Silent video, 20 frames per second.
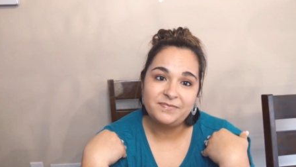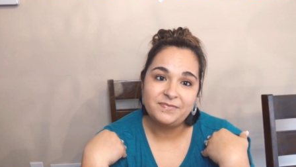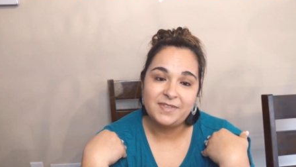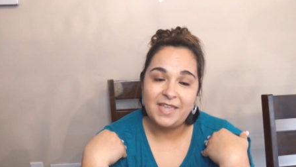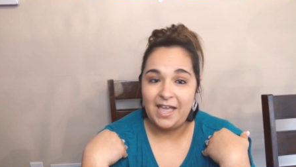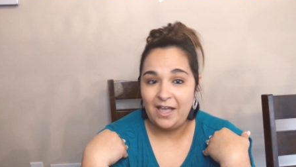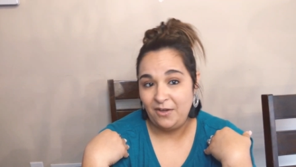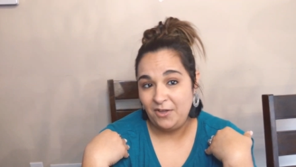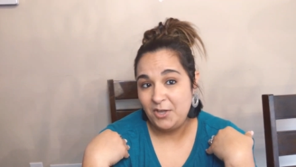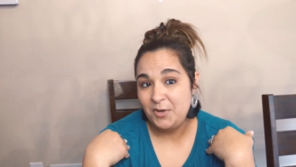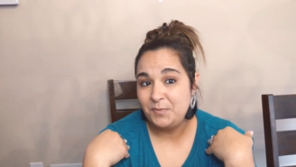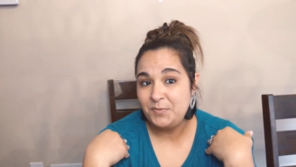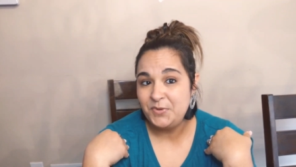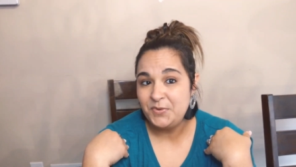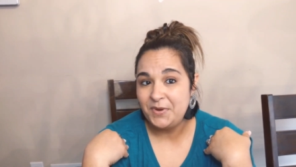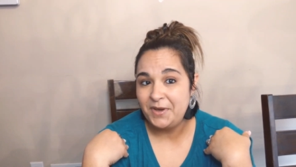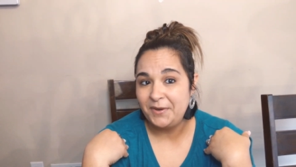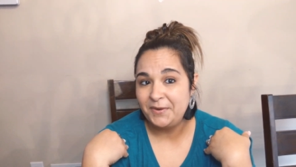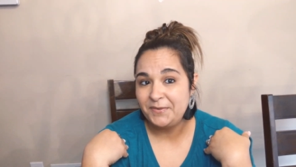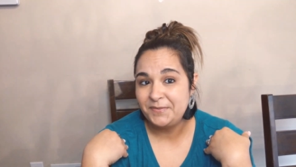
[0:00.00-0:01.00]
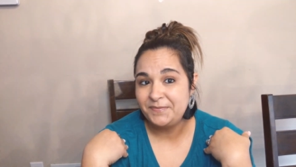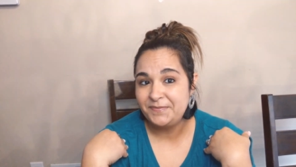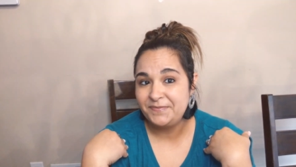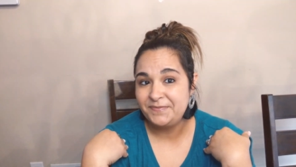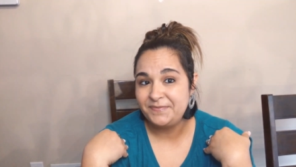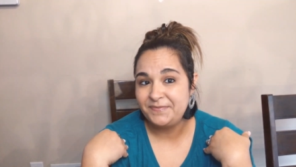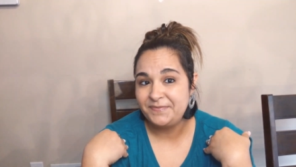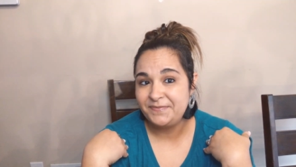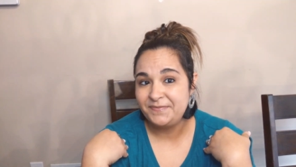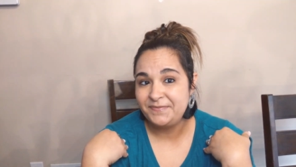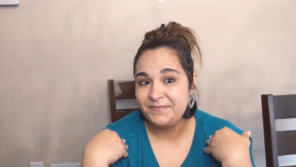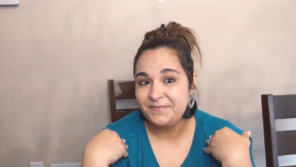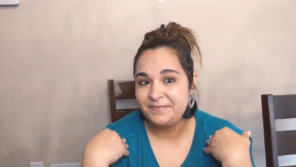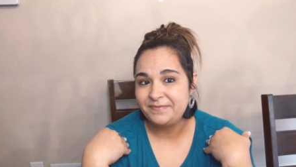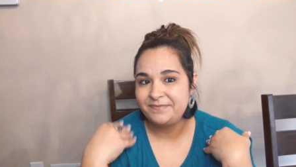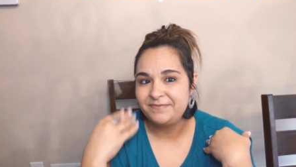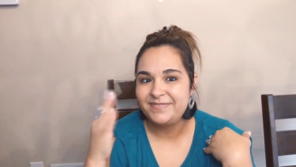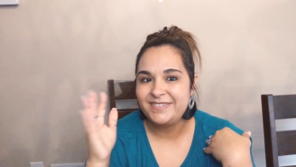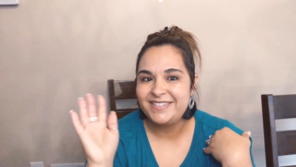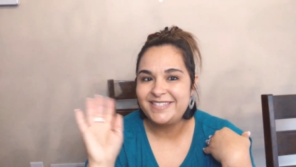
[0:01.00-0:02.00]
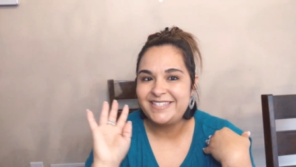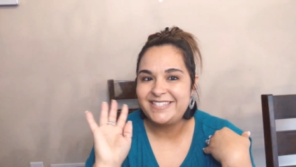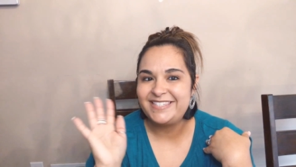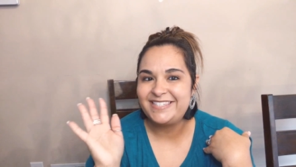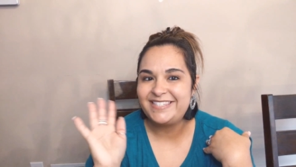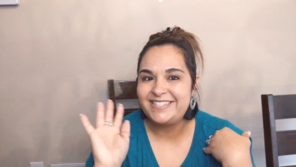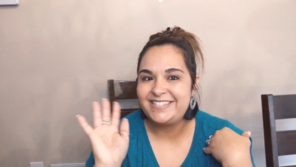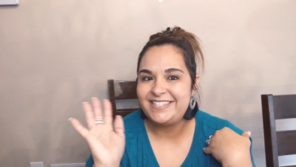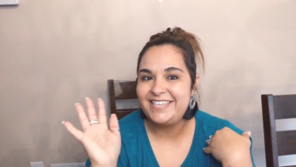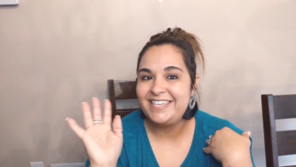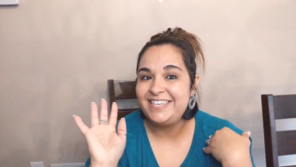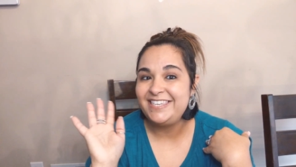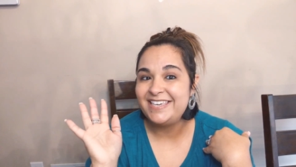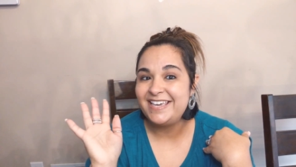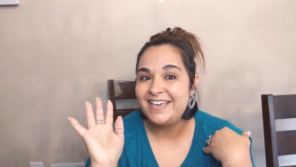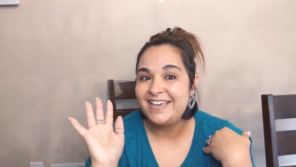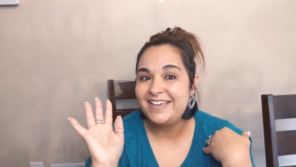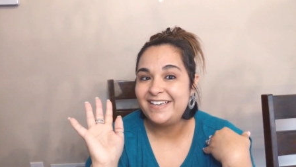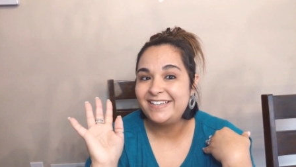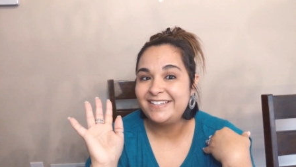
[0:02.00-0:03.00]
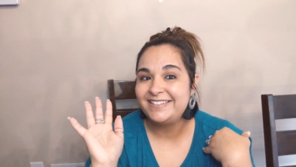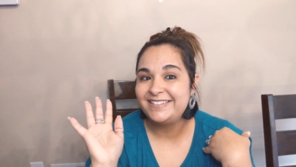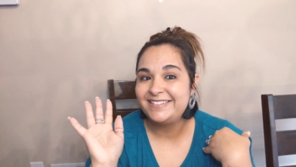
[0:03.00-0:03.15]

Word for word: I'll help you out. See ya.